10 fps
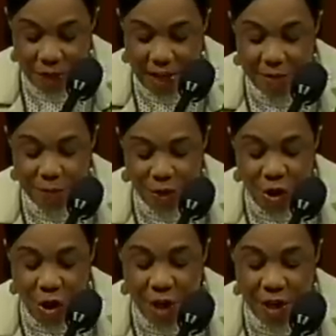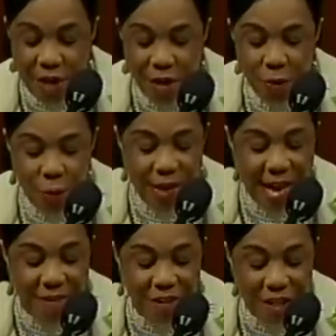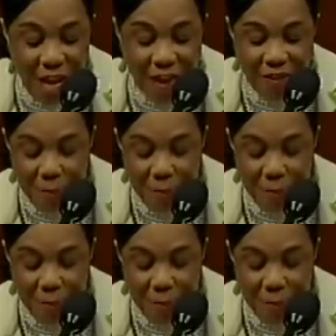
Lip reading: In Florida, we have another